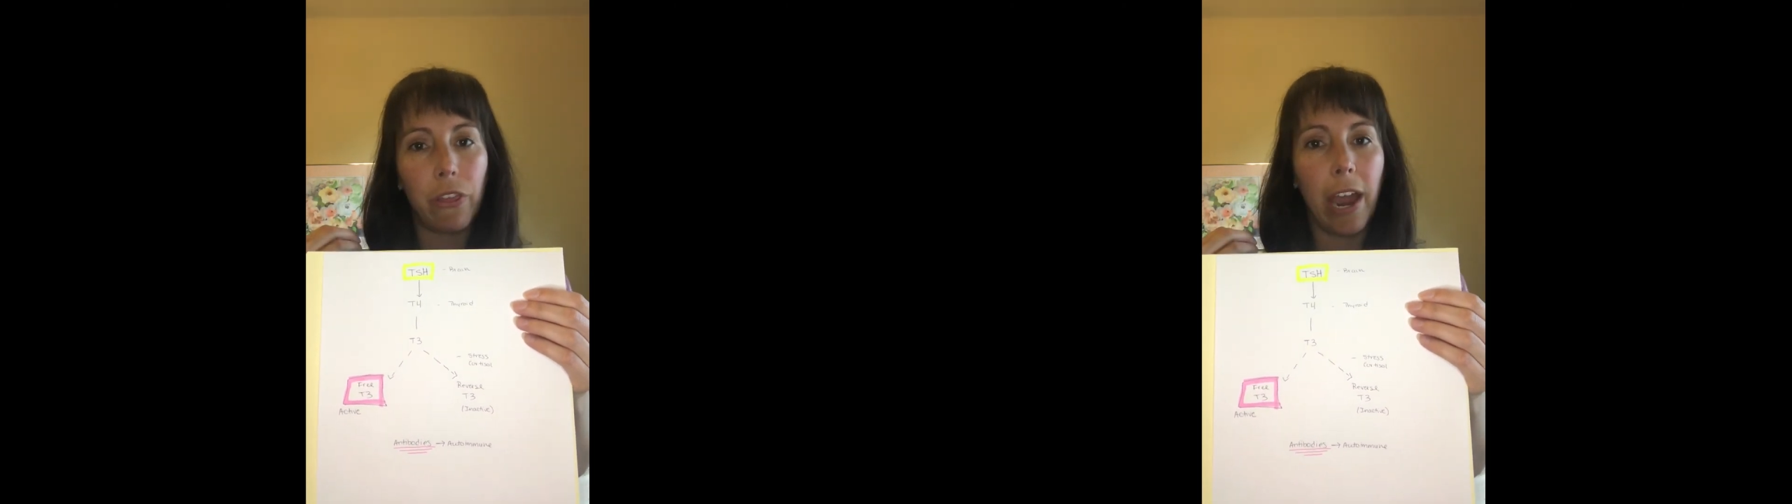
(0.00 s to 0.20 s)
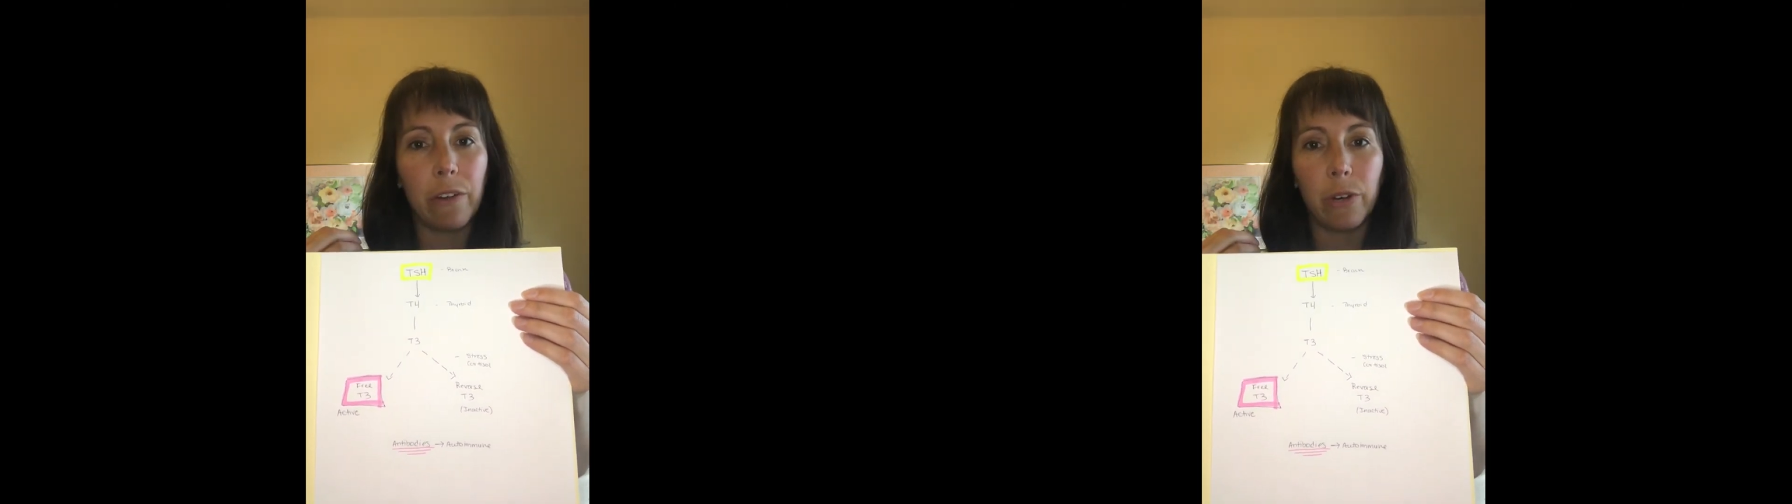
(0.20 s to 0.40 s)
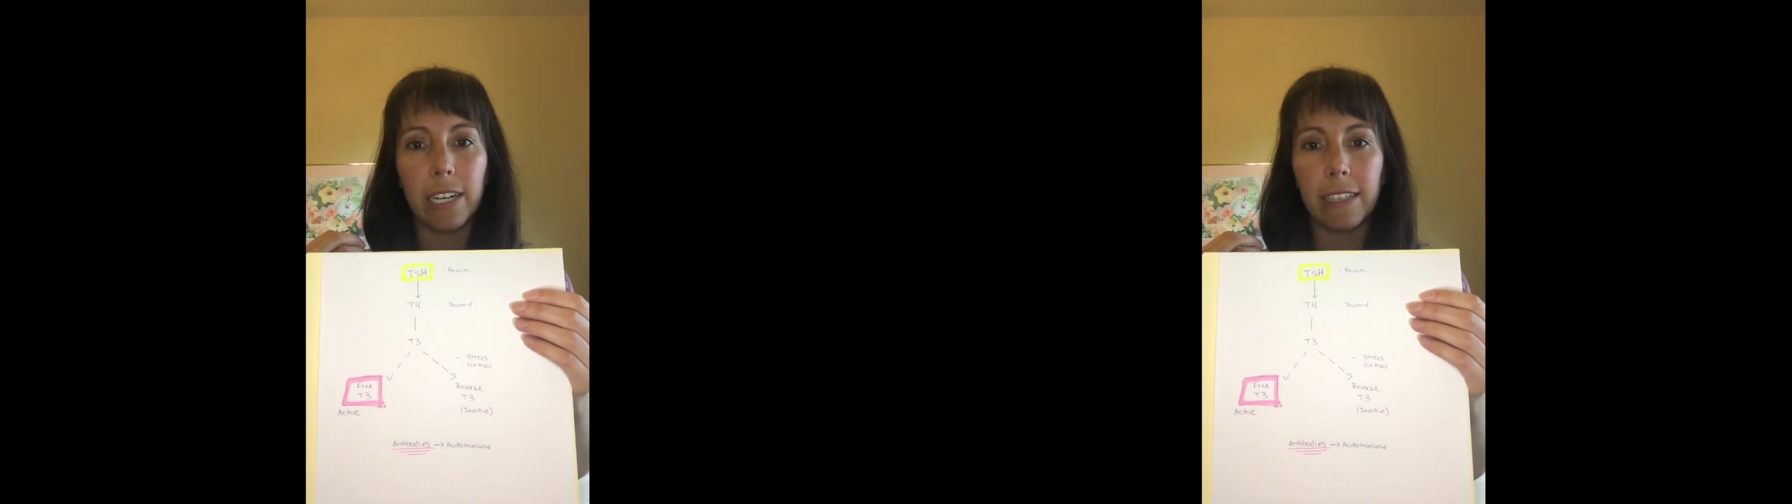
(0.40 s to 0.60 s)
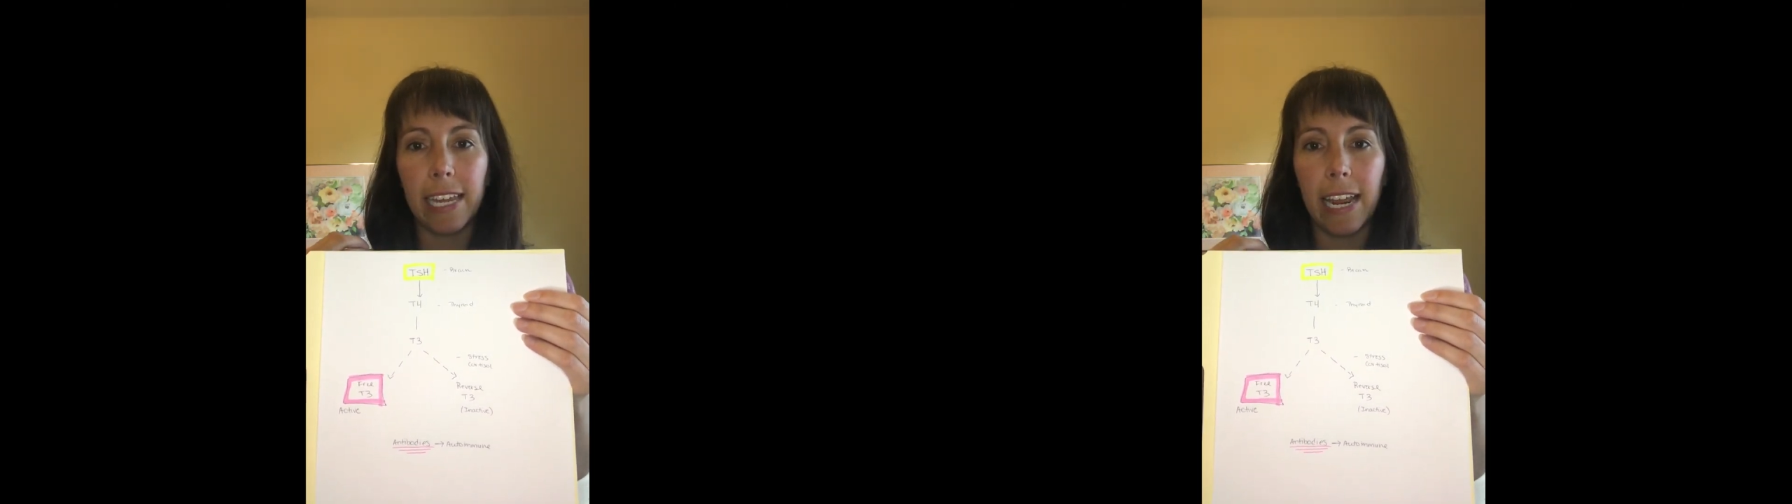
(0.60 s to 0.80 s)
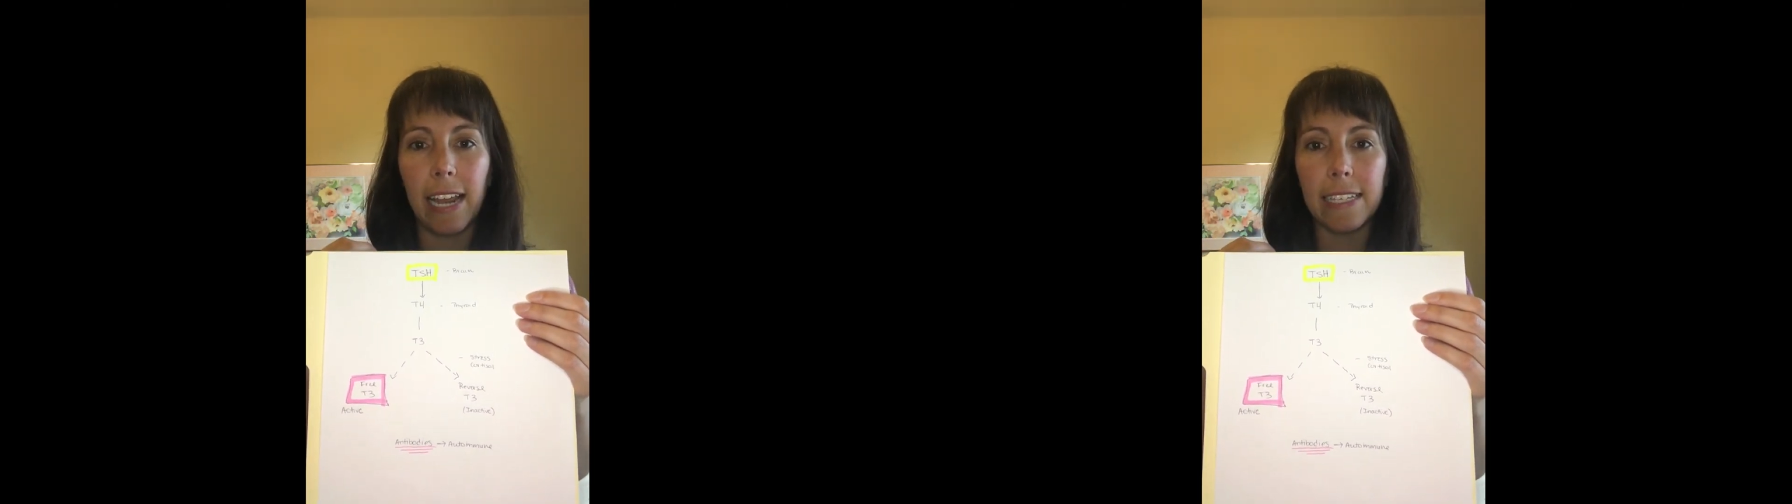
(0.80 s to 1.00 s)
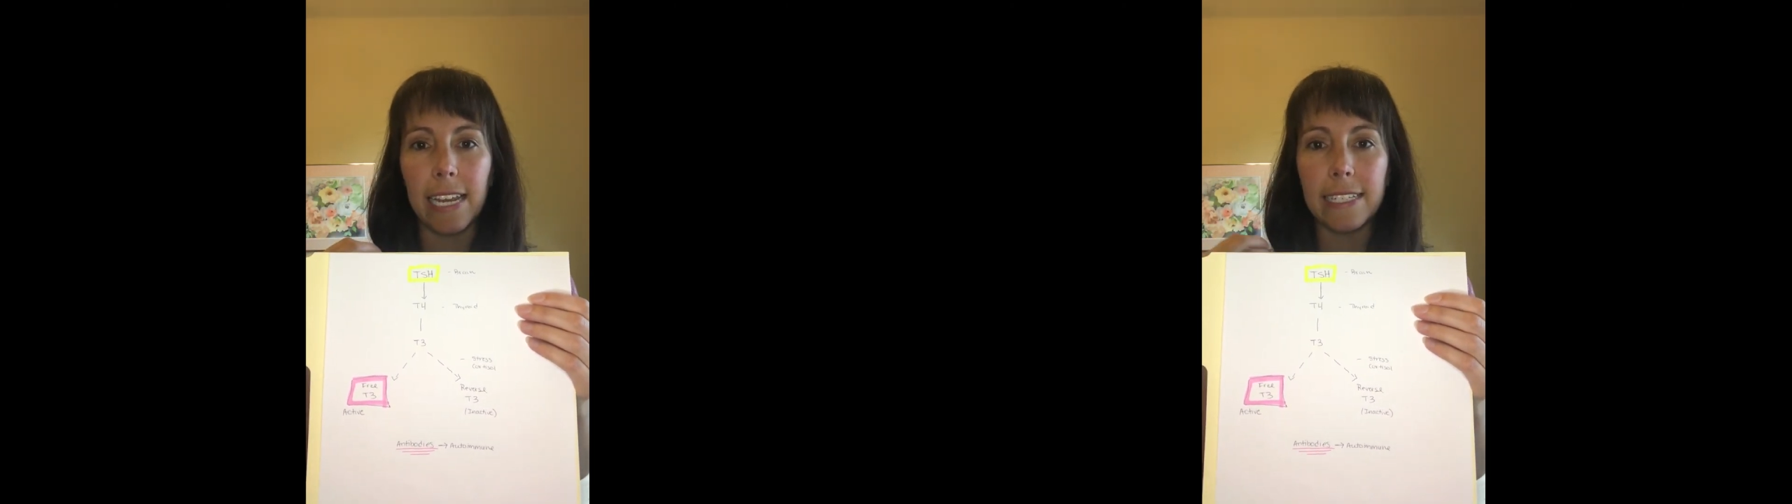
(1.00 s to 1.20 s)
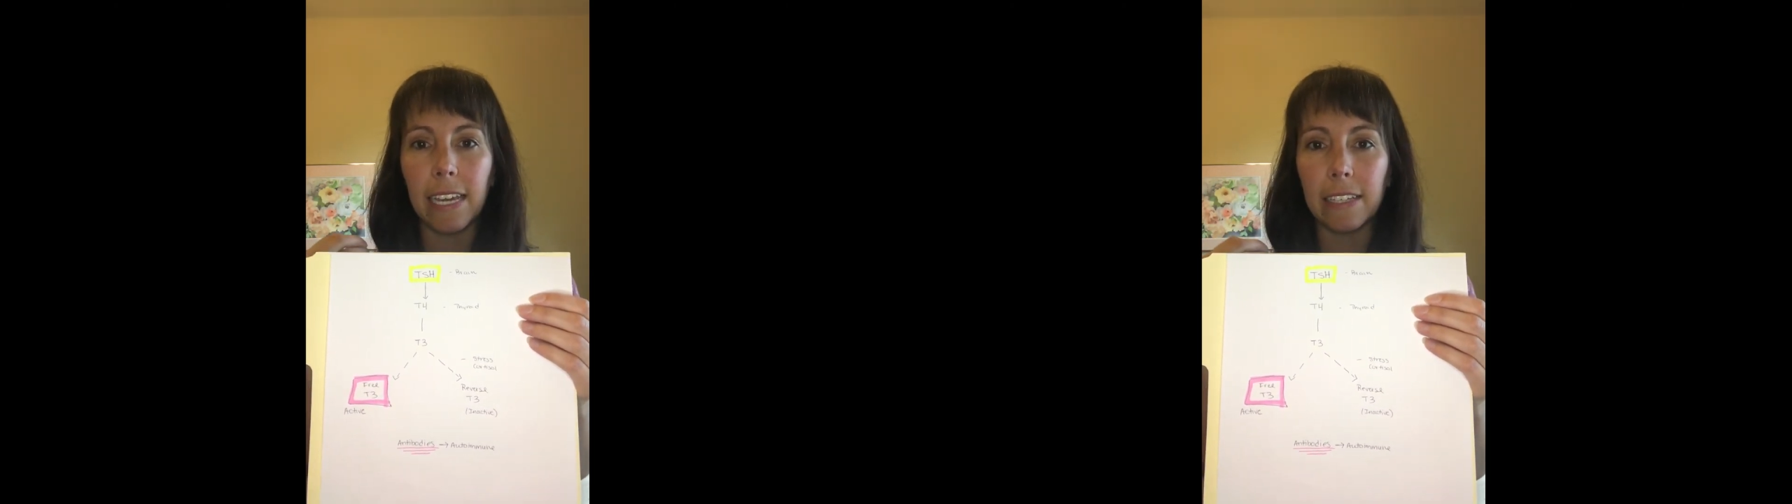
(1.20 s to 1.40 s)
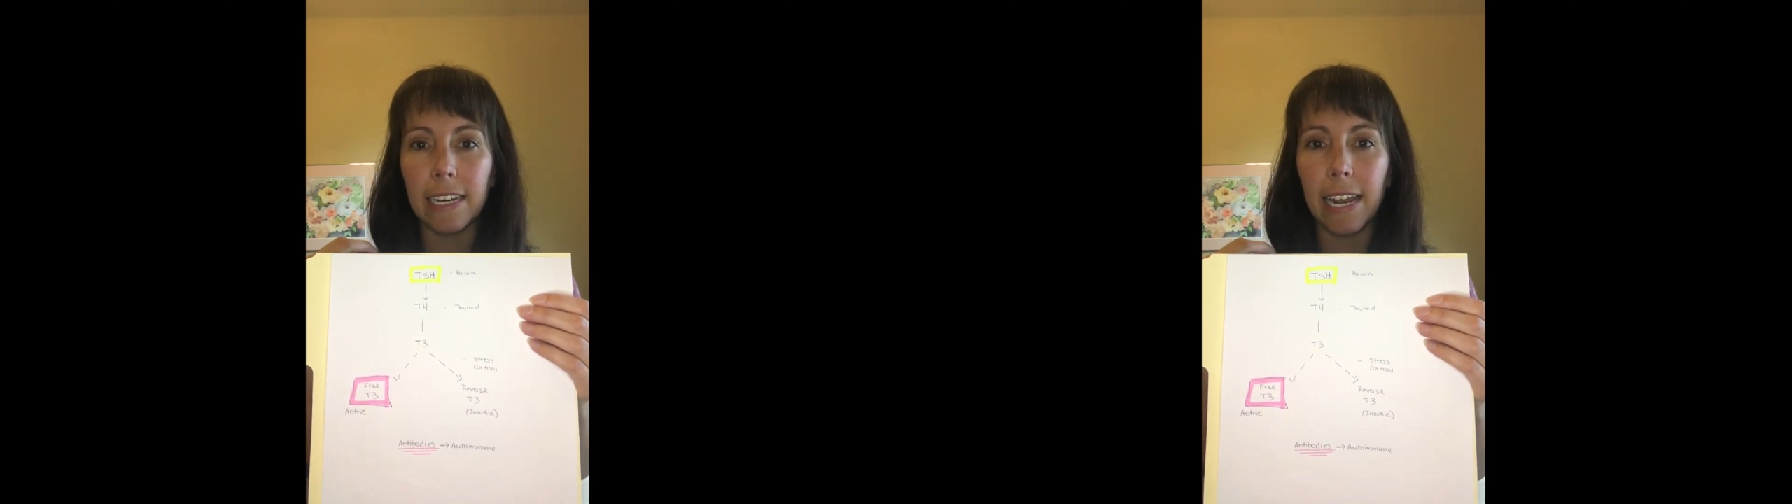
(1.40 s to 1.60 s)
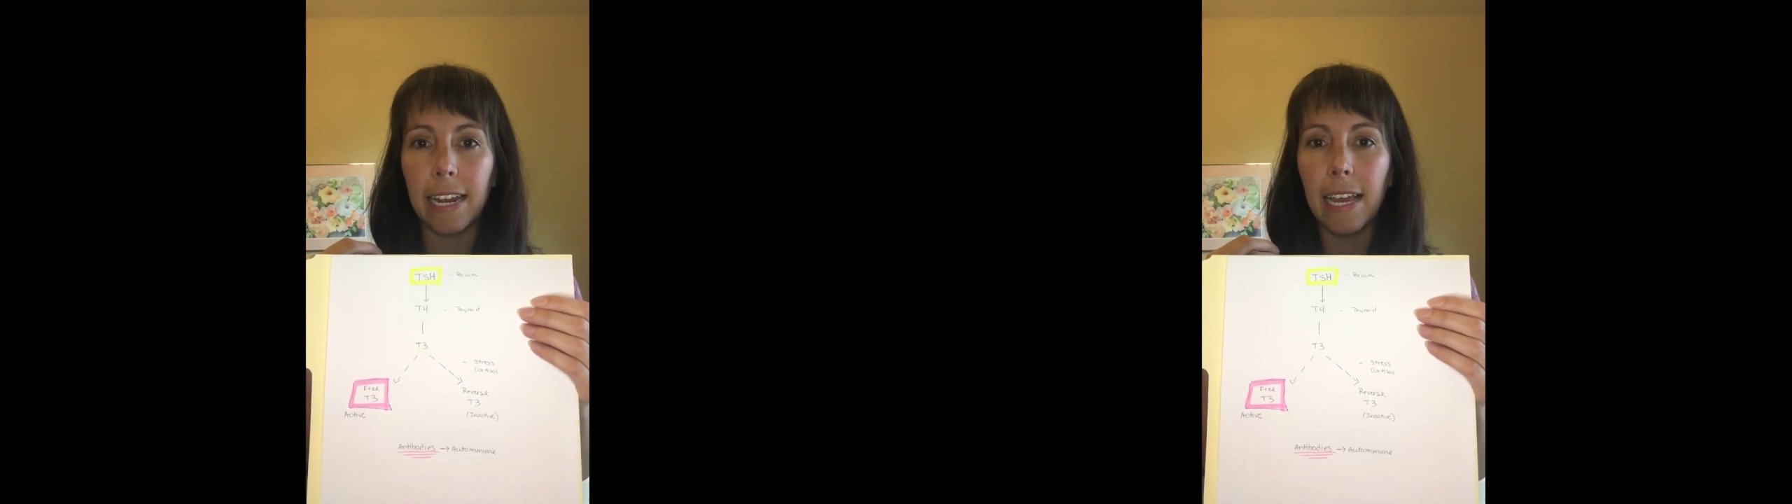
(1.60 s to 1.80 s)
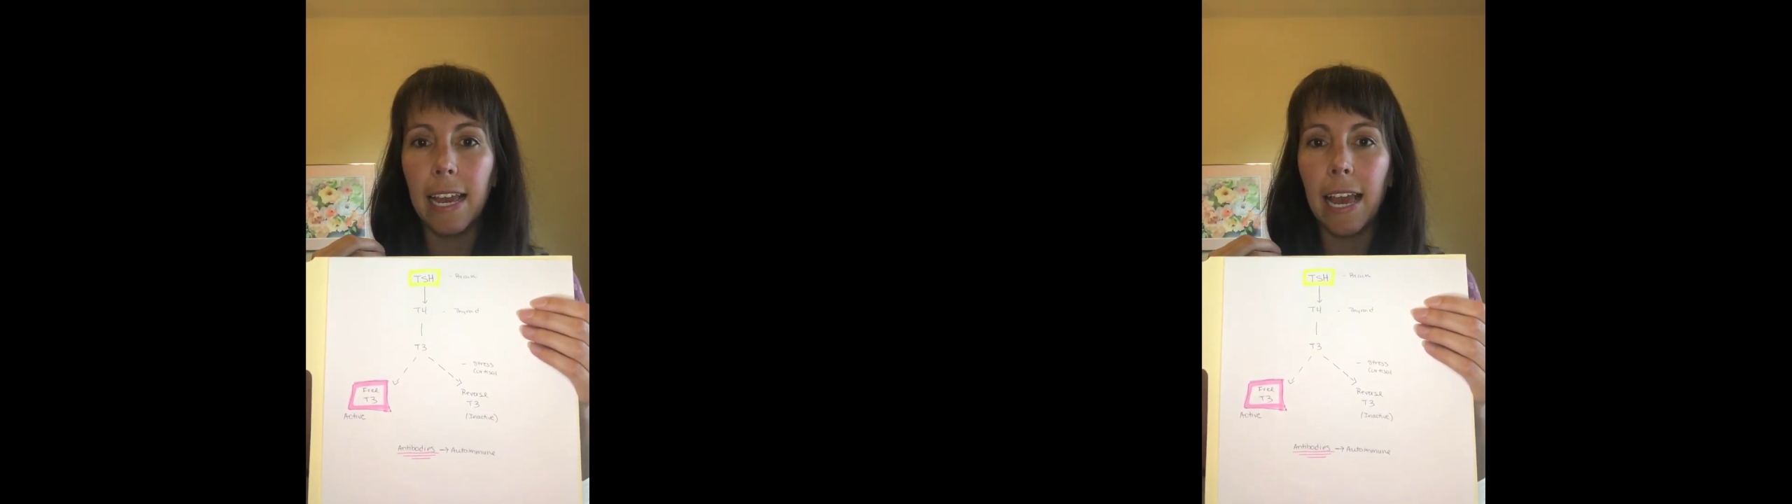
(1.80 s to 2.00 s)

thyroid gland and telling it